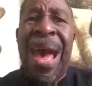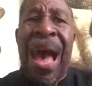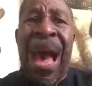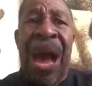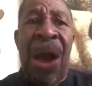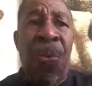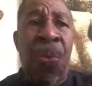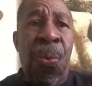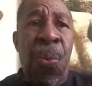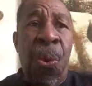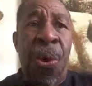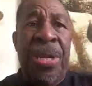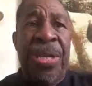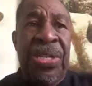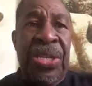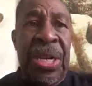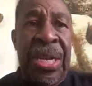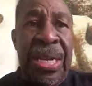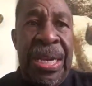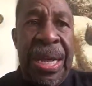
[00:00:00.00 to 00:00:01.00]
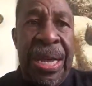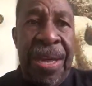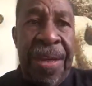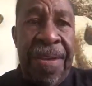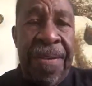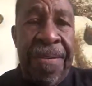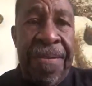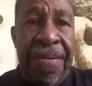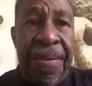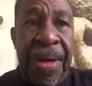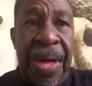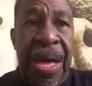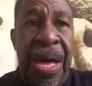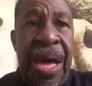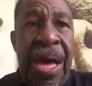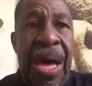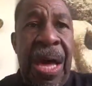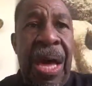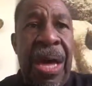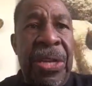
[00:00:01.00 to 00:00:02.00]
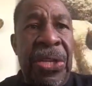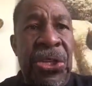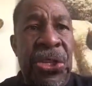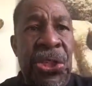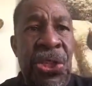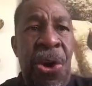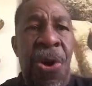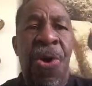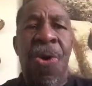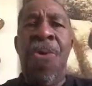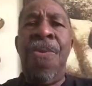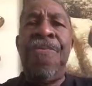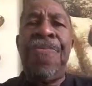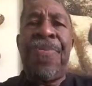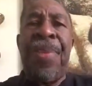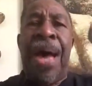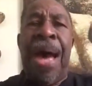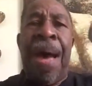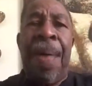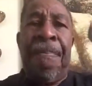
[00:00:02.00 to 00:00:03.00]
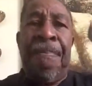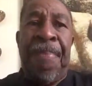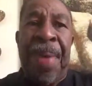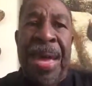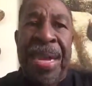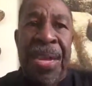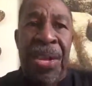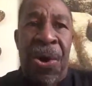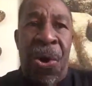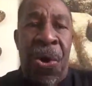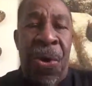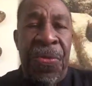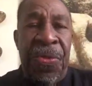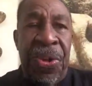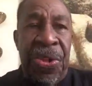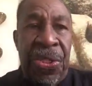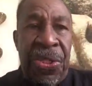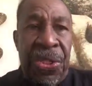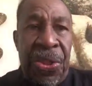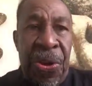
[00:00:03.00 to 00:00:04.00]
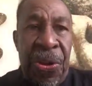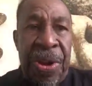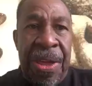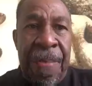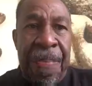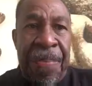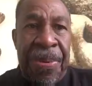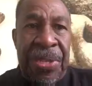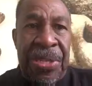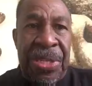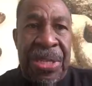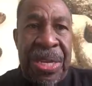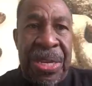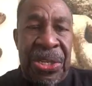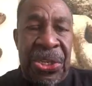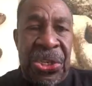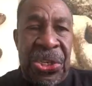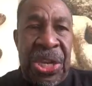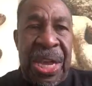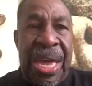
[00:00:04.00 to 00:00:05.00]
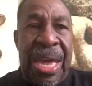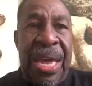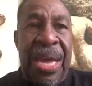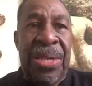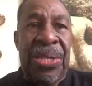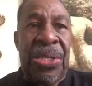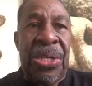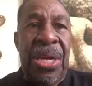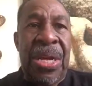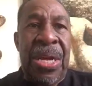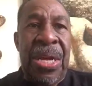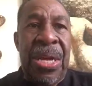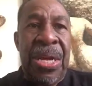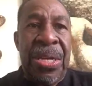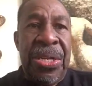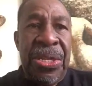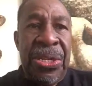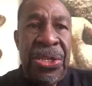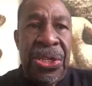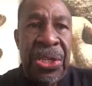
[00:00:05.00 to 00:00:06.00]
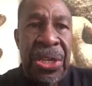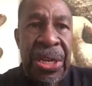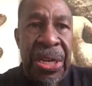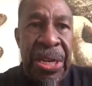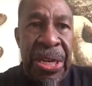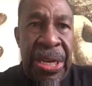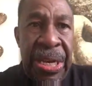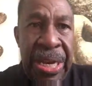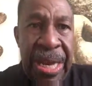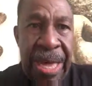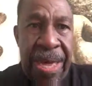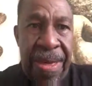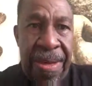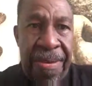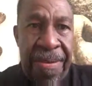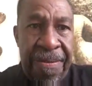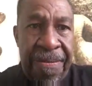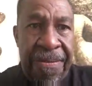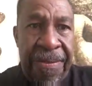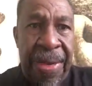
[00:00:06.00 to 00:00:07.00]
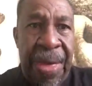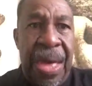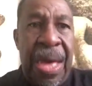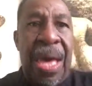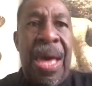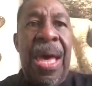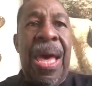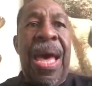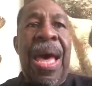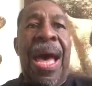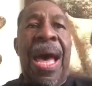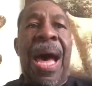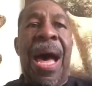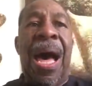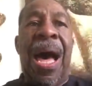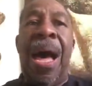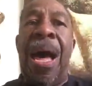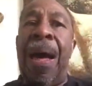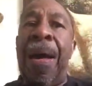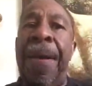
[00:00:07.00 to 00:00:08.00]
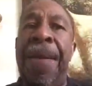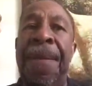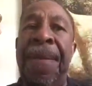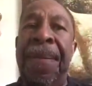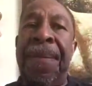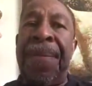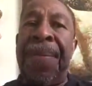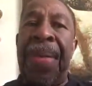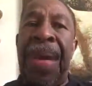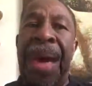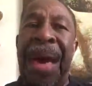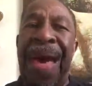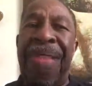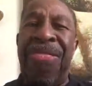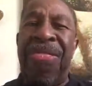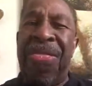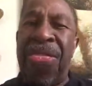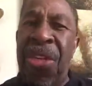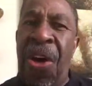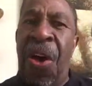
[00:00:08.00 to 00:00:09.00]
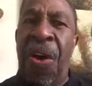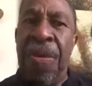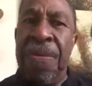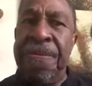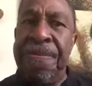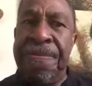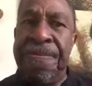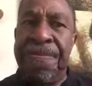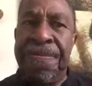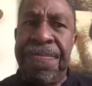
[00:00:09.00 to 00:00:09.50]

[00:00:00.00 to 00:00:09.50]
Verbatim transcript: I wanted to live. And so I bet it on the 30% chance to live uh, I thought,